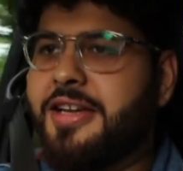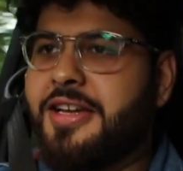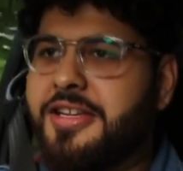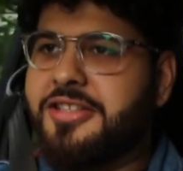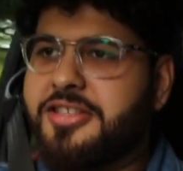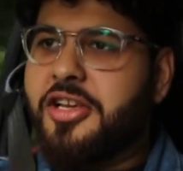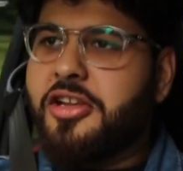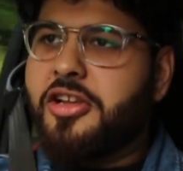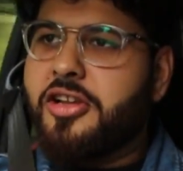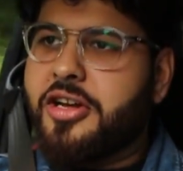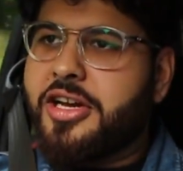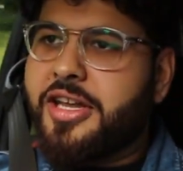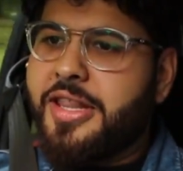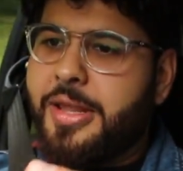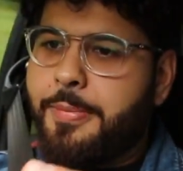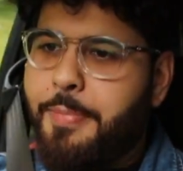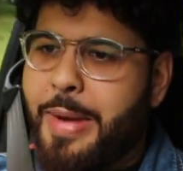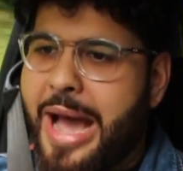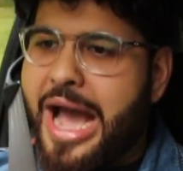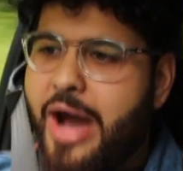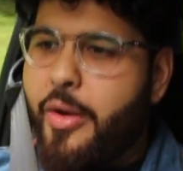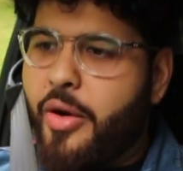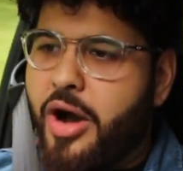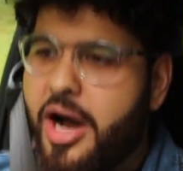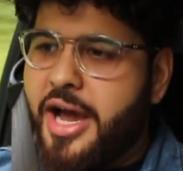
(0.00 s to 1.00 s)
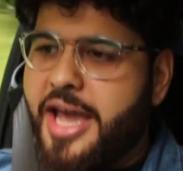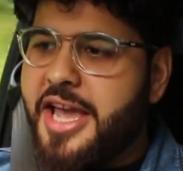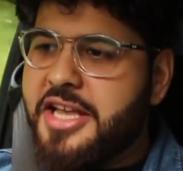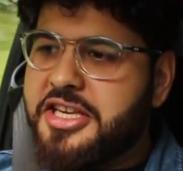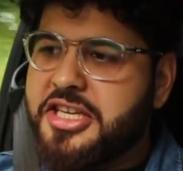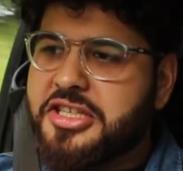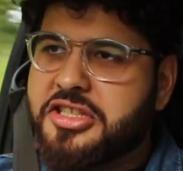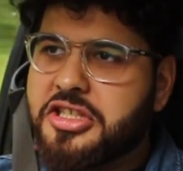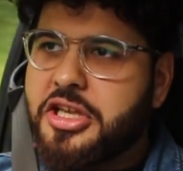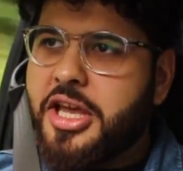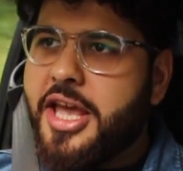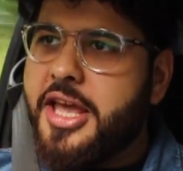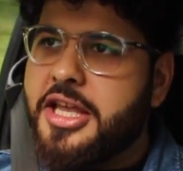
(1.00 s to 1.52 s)
So look at the power, it's
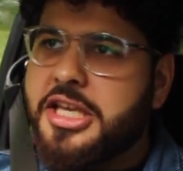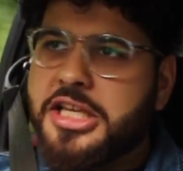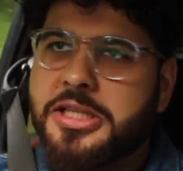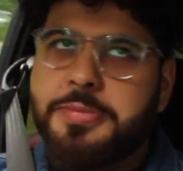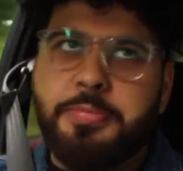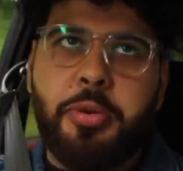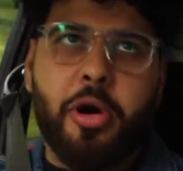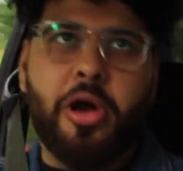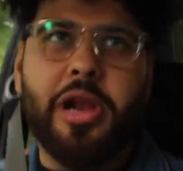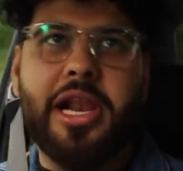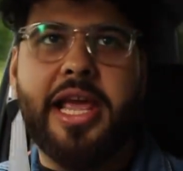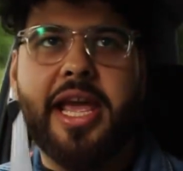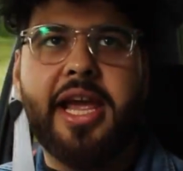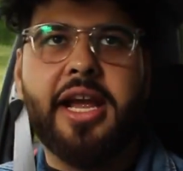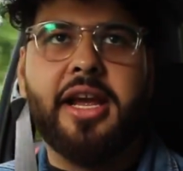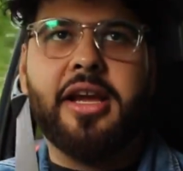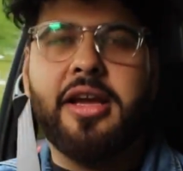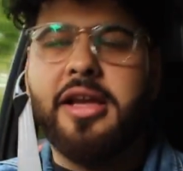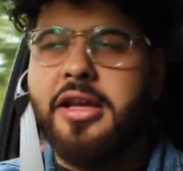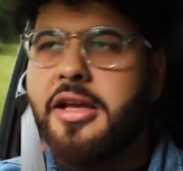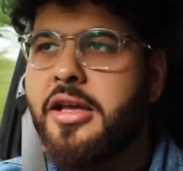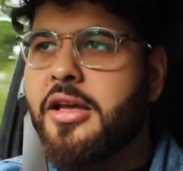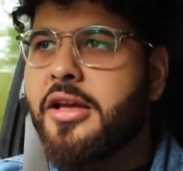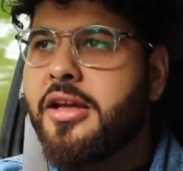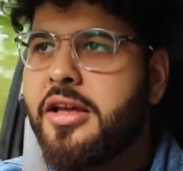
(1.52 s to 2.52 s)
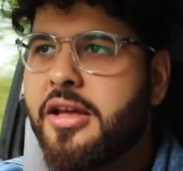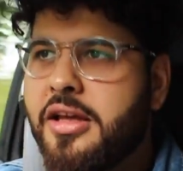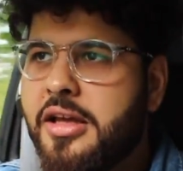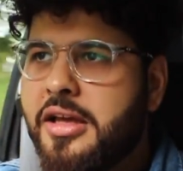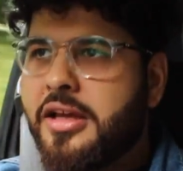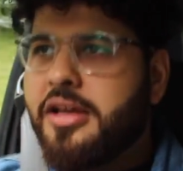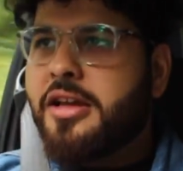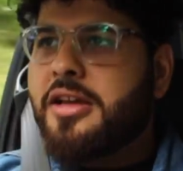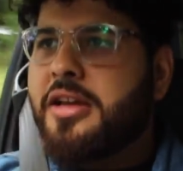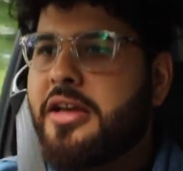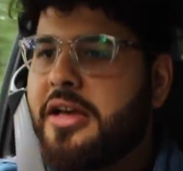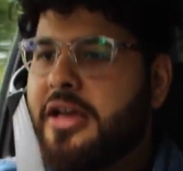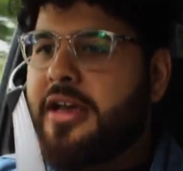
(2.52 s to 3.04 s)
just pulling.
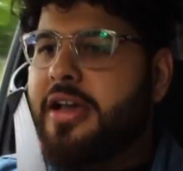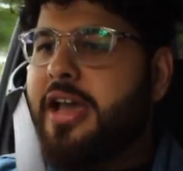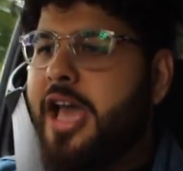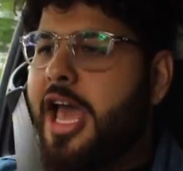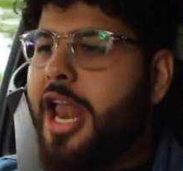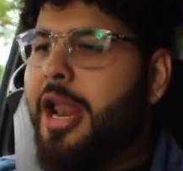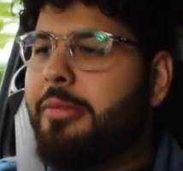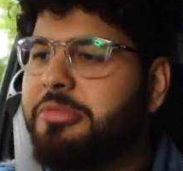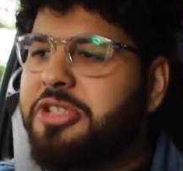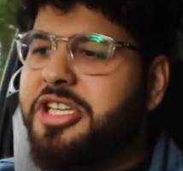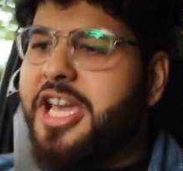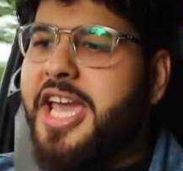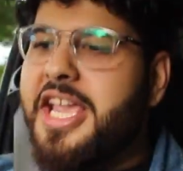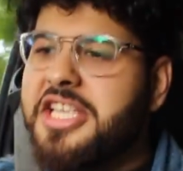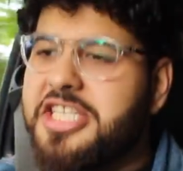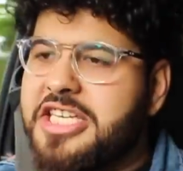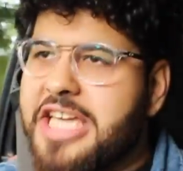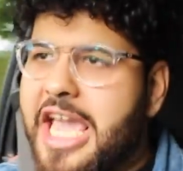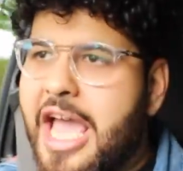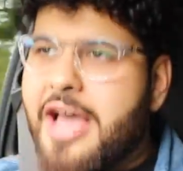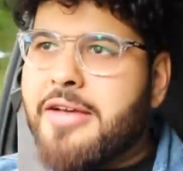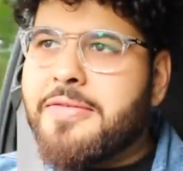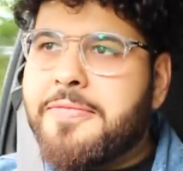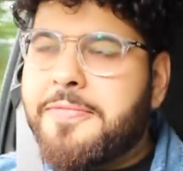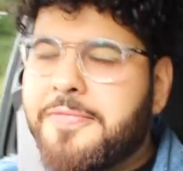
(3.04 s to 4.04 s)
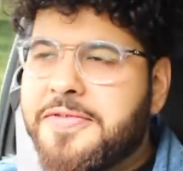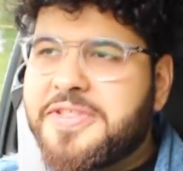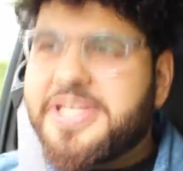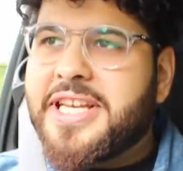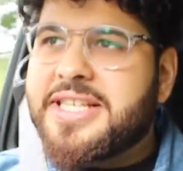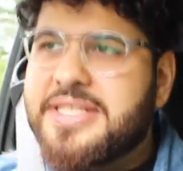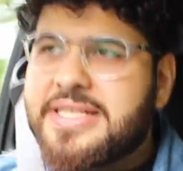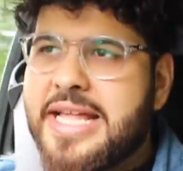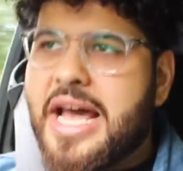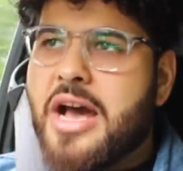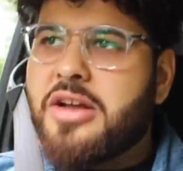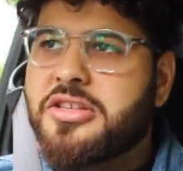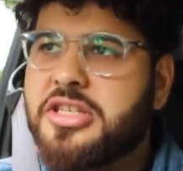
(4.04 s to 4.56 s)
And I'm changing at
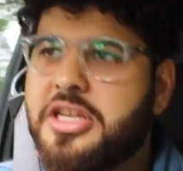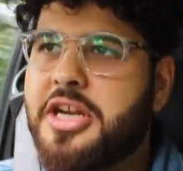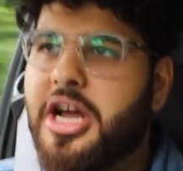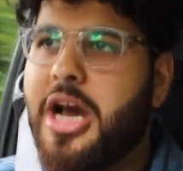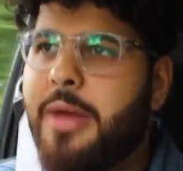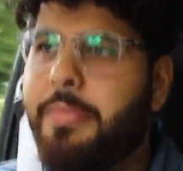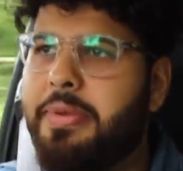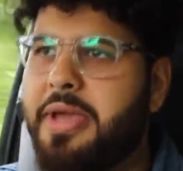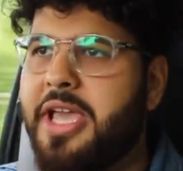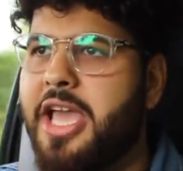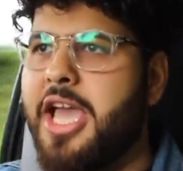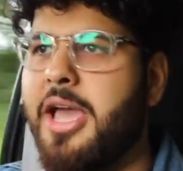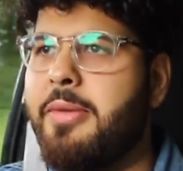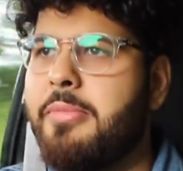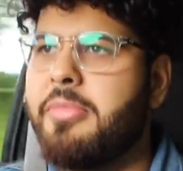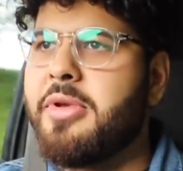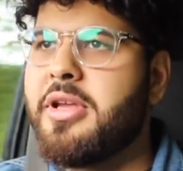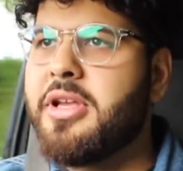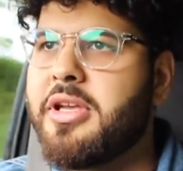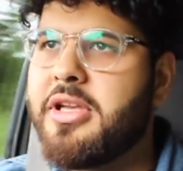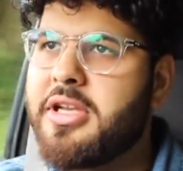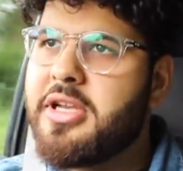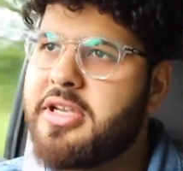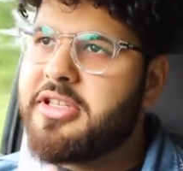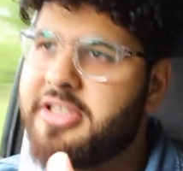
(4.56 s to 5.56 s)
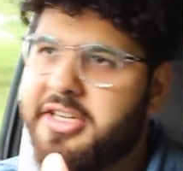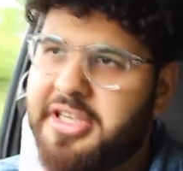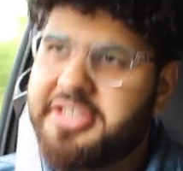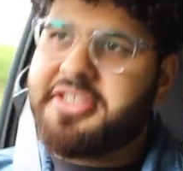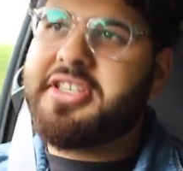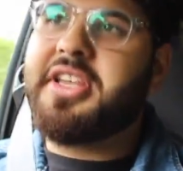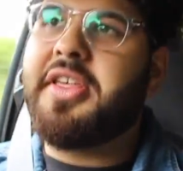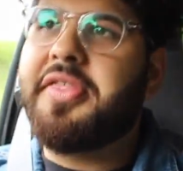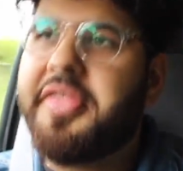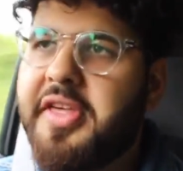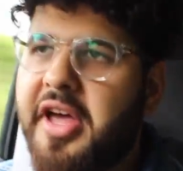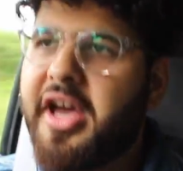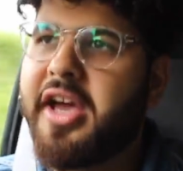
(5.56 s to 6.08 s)
6,000 RPM. This
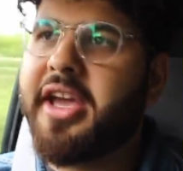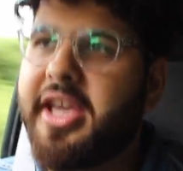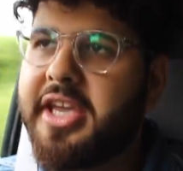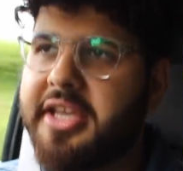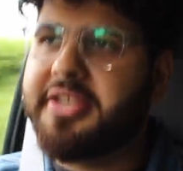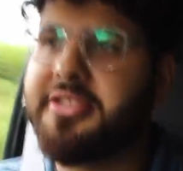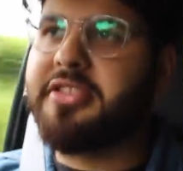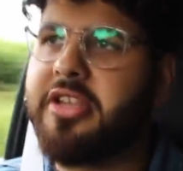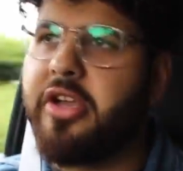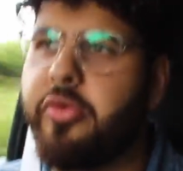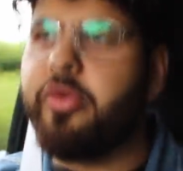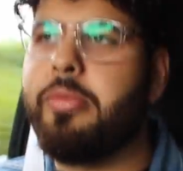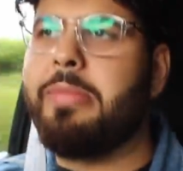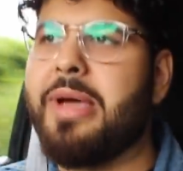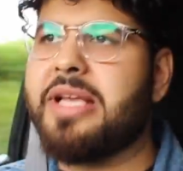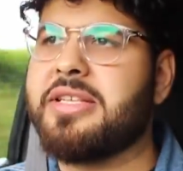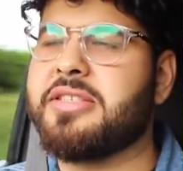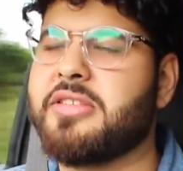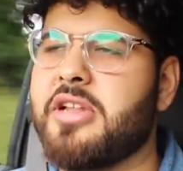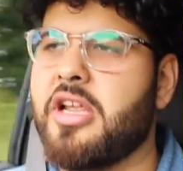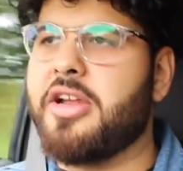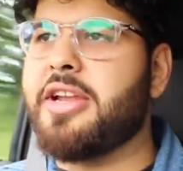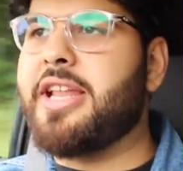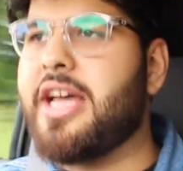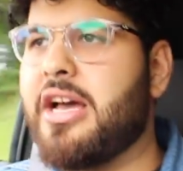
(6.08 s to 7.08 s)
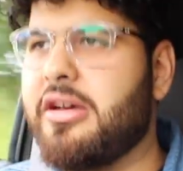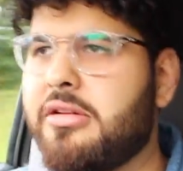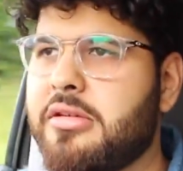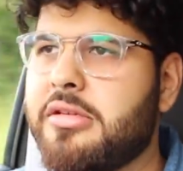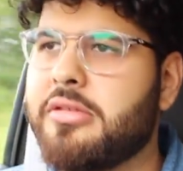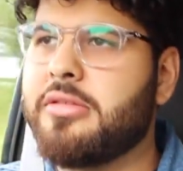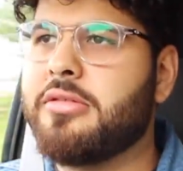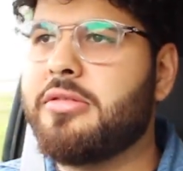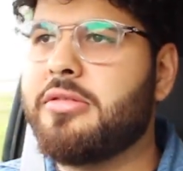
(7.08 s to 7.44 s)
is at 30, so we better slow down.